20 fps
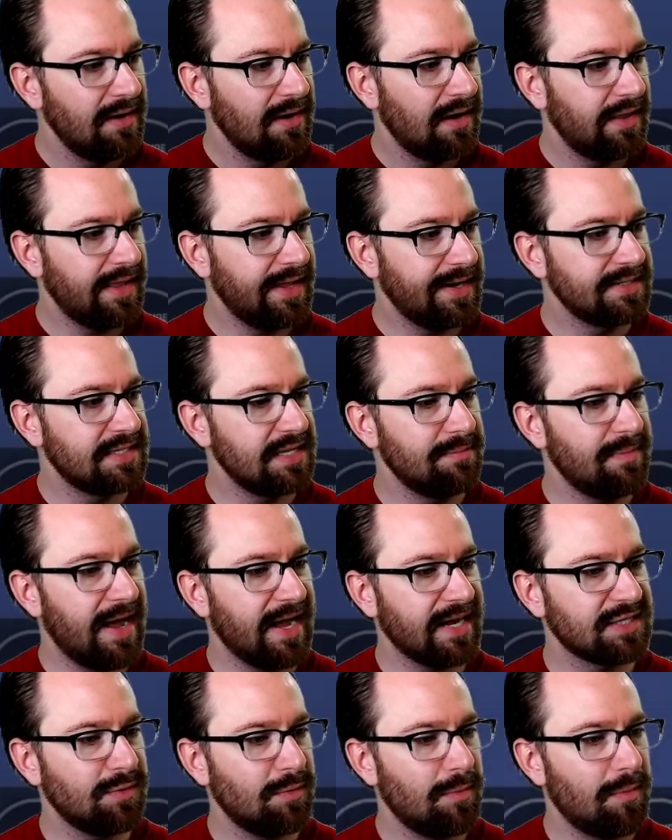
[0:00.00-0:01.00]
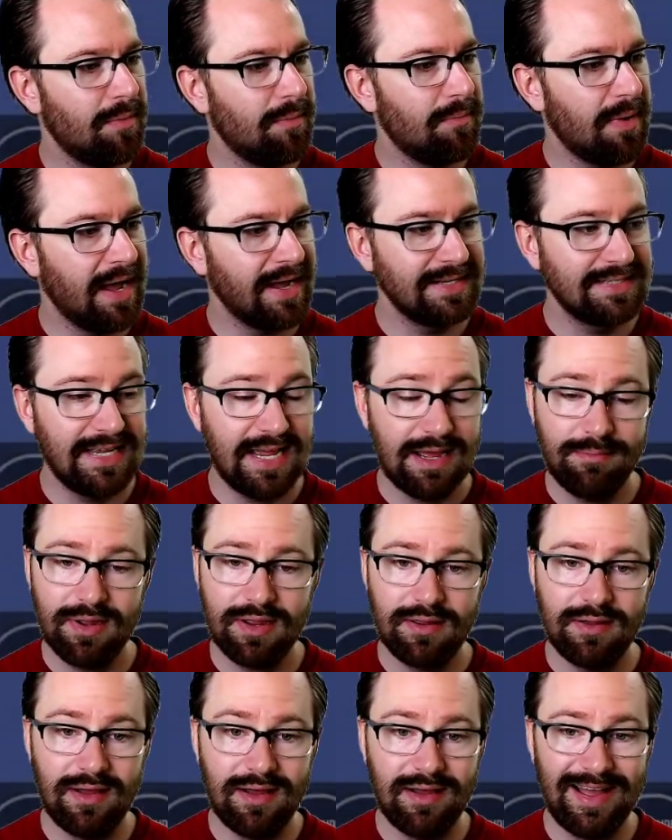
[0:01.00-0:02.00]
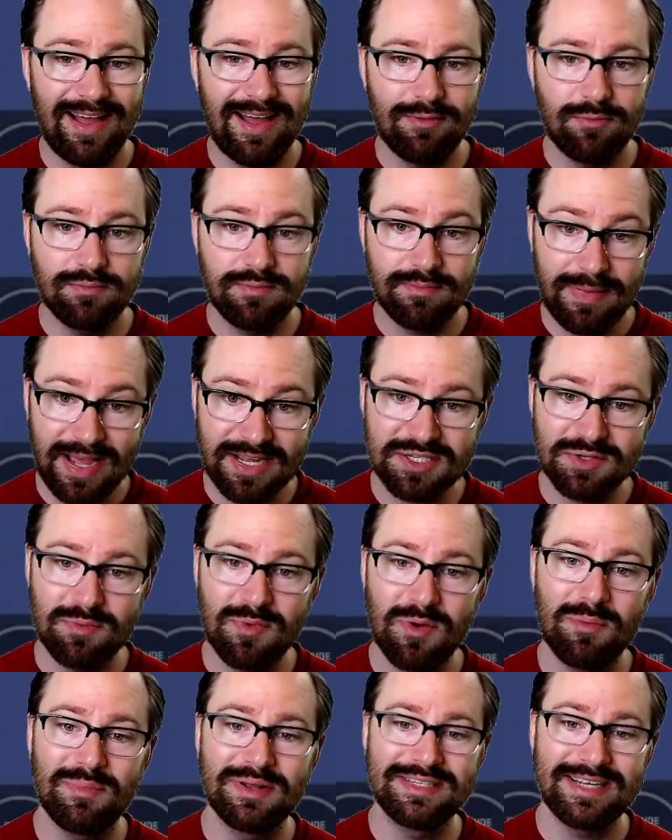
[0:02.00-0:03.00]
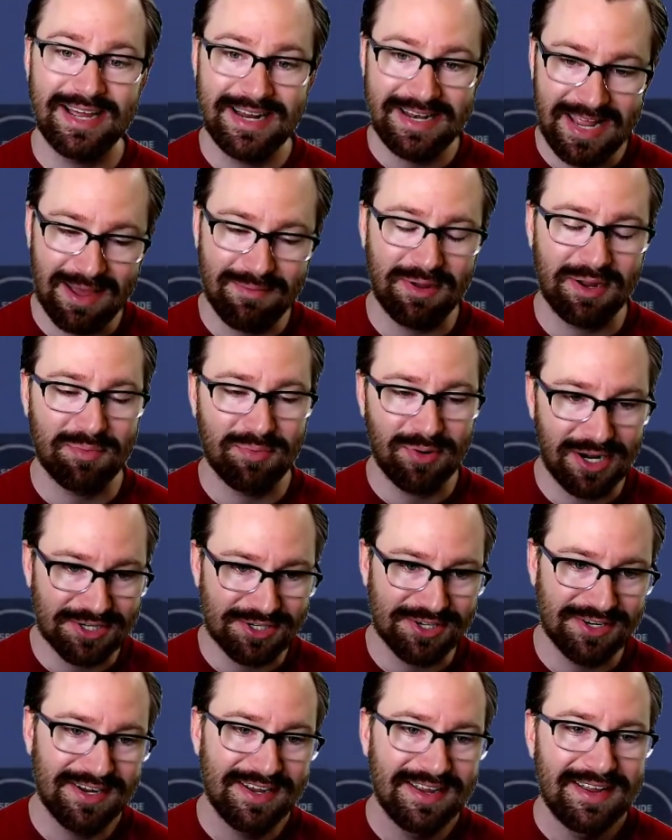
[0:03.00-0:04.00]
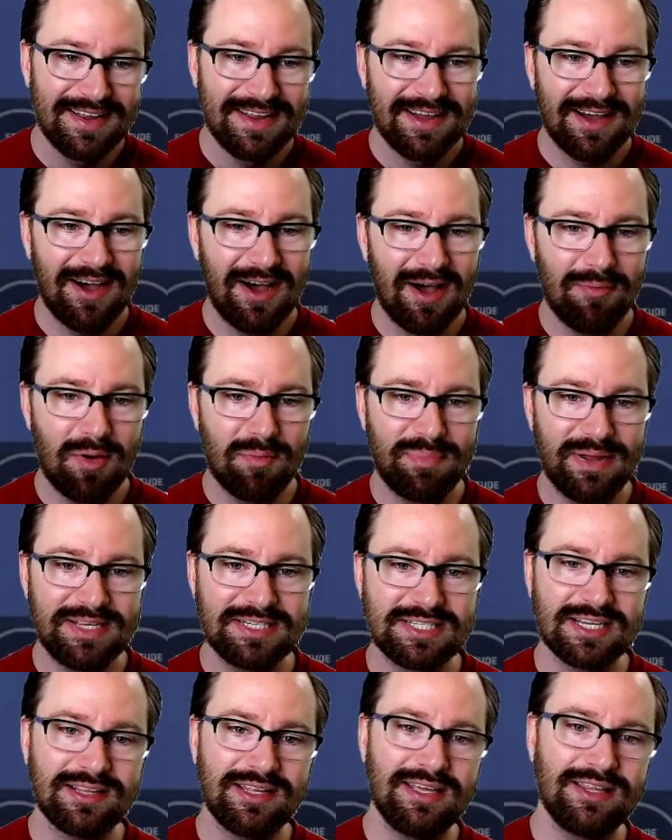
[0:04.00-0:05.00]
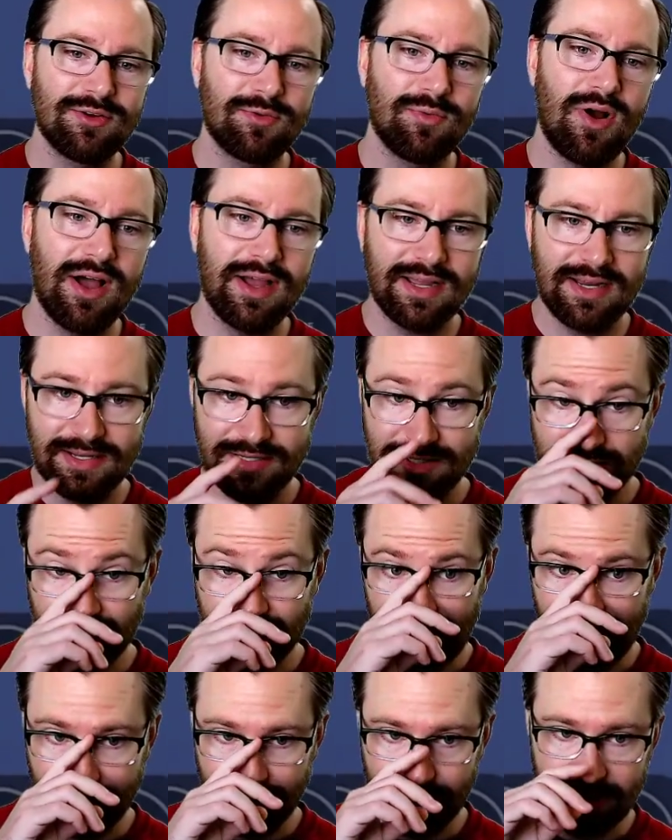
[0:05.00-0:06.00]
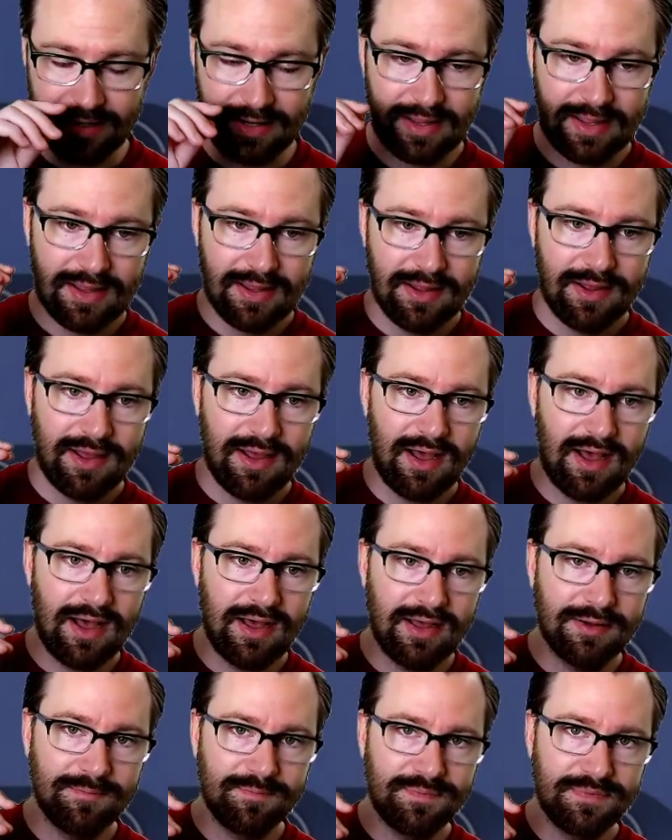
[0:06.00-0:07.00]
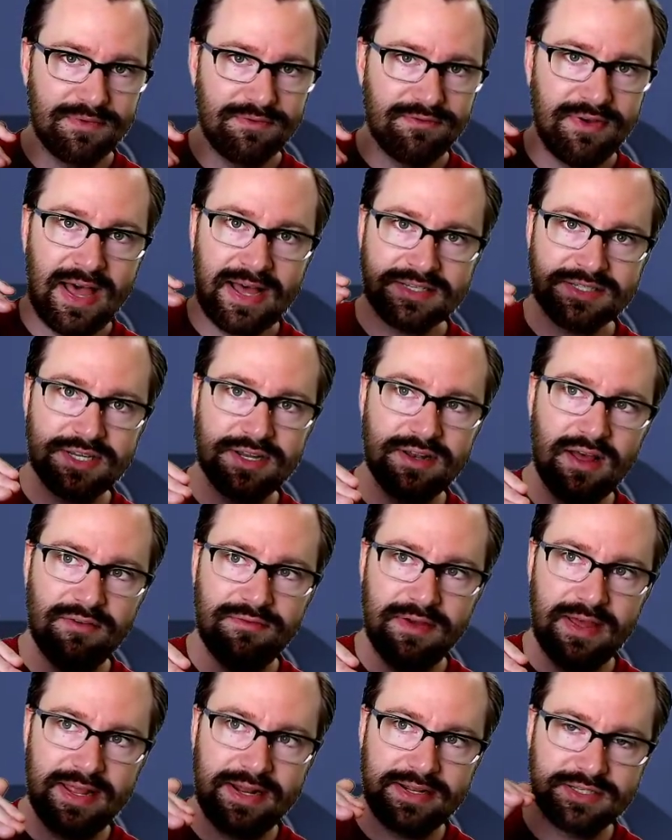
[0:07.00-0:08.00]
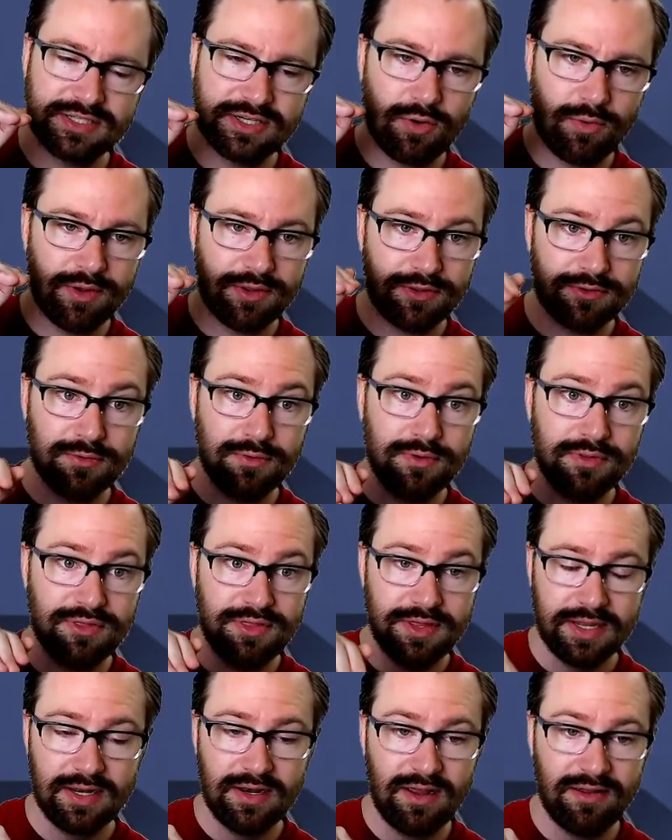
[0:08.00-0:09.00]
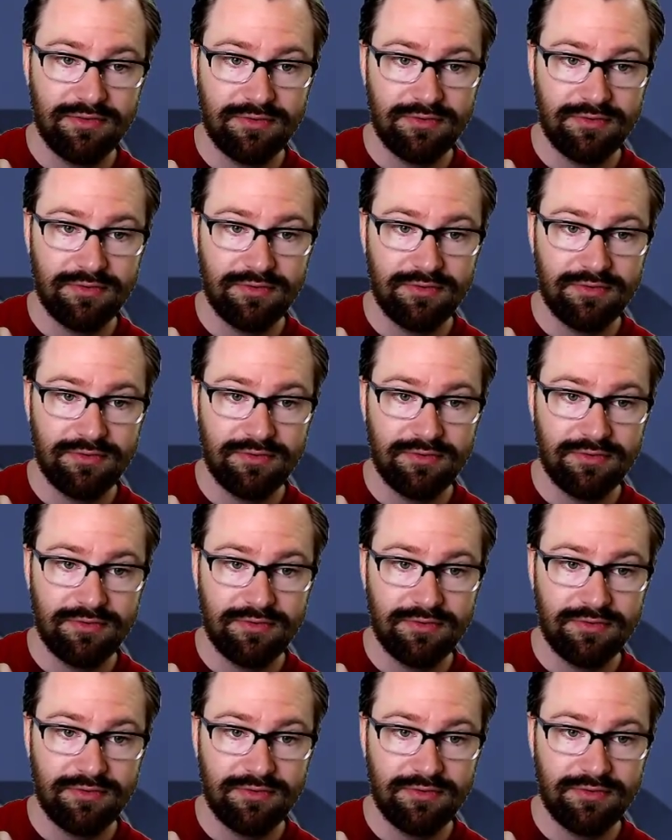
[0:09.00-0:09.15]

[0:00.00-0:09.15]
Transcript: That is the maximum, dynamic, uh, maximum dynamic pressure. Um, basically, the rocket is traveling uh, fast enough and it's going through a thick enough